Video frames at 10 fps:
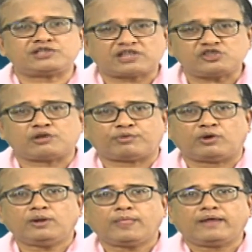before
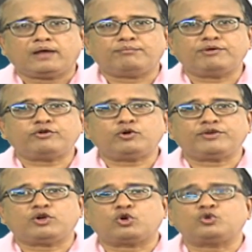we go to purchase
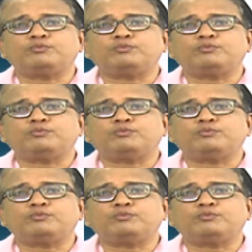management,